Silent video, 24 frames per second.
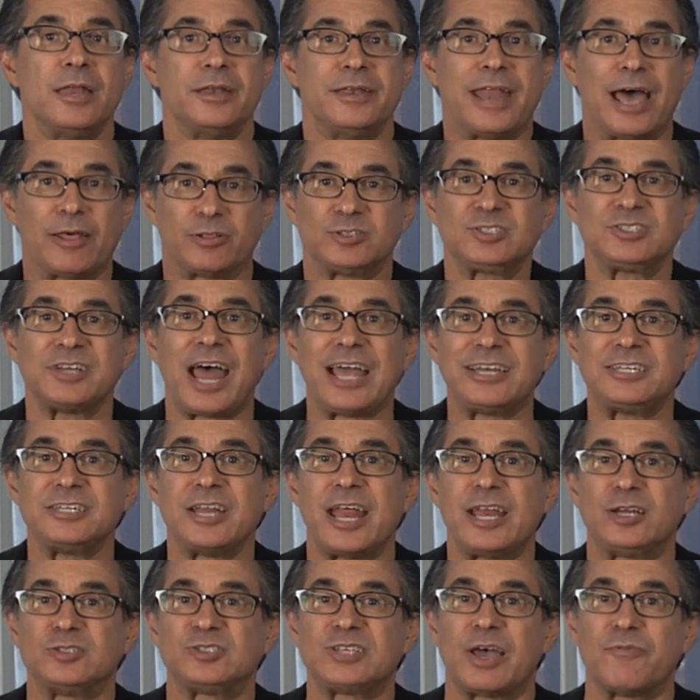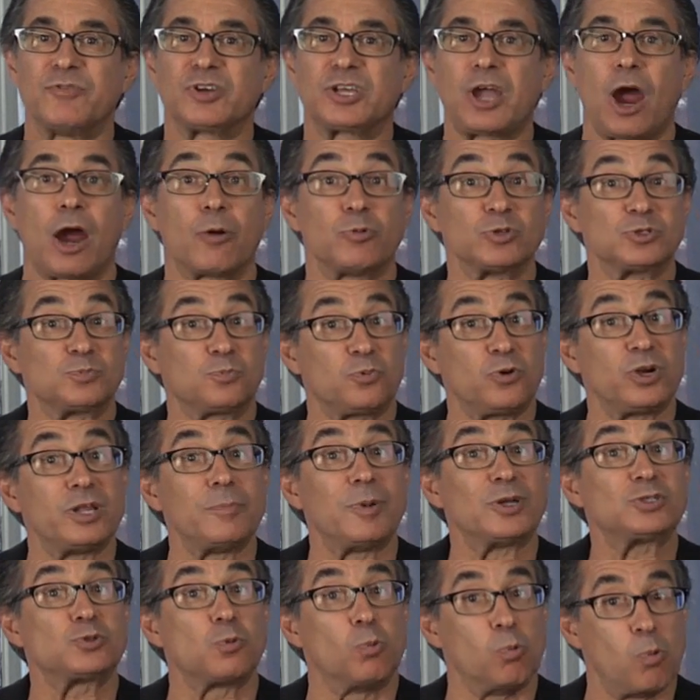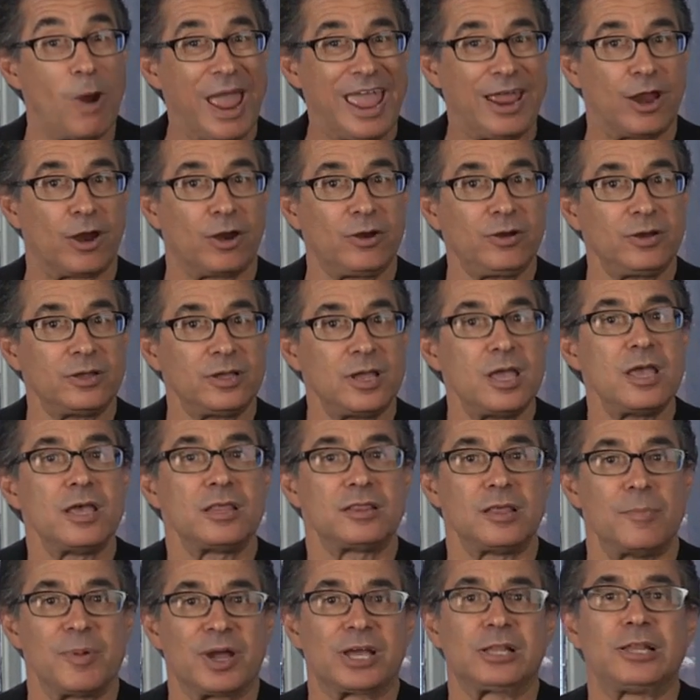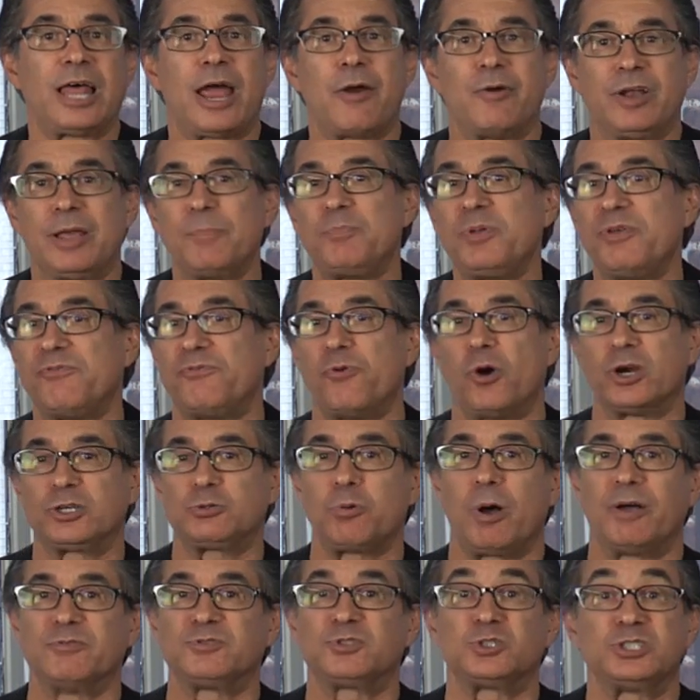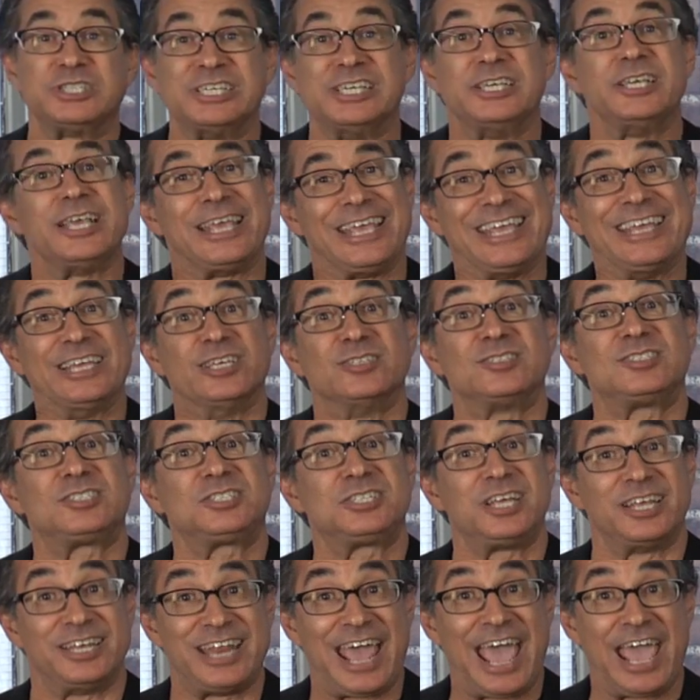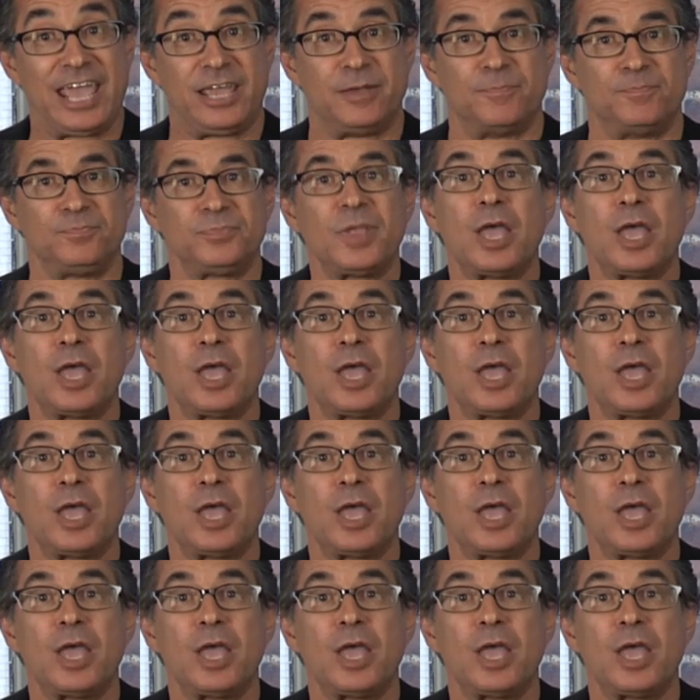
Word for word: Now, this 1987 car was pretty much where the McLaren MP412C is today.